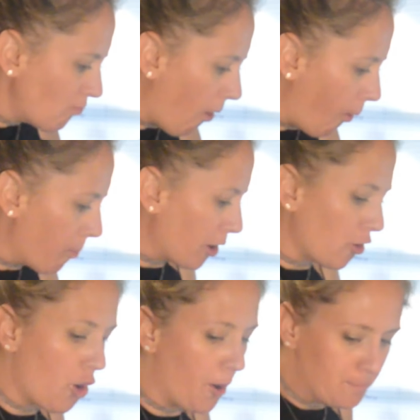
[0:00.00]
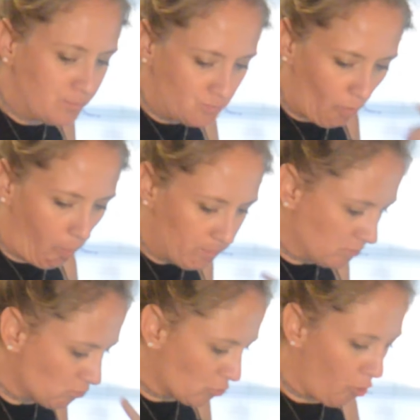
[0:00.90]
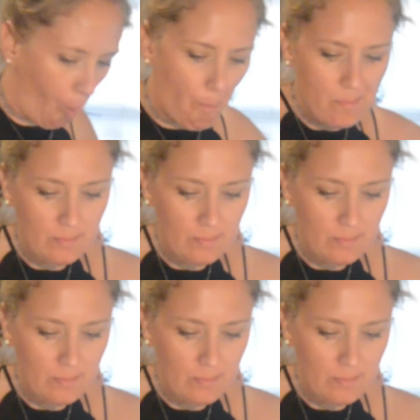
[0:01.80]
Oh my god. Good.